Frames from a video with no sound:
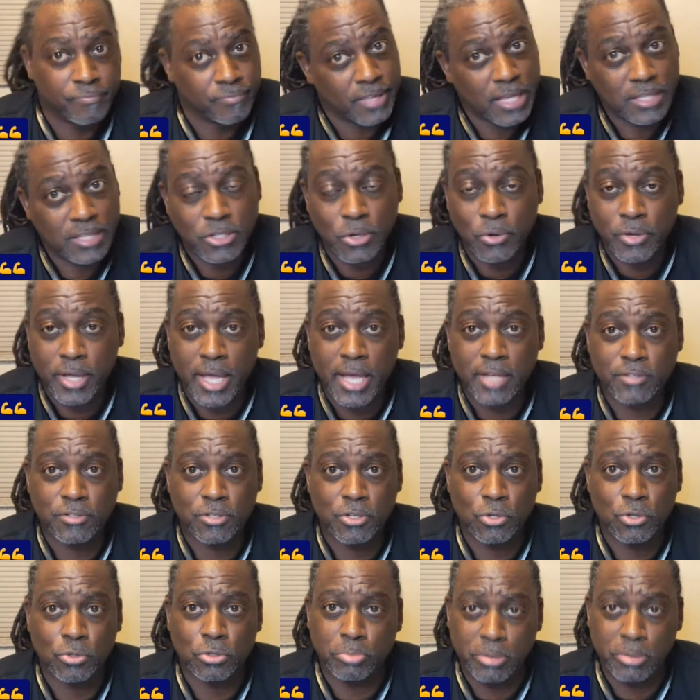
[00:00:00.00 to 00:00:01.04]
That's okay
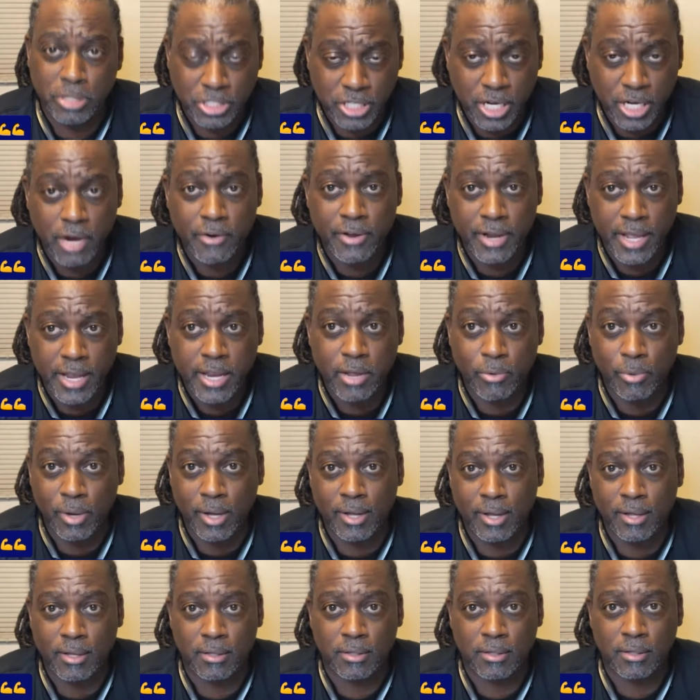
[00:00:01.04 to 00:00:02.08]
too, but share it
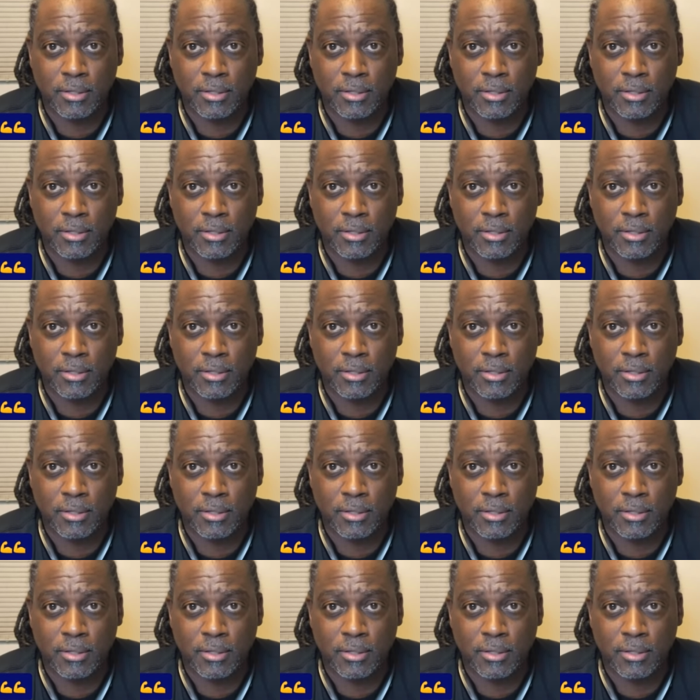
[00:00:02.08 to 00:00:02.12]
anyway.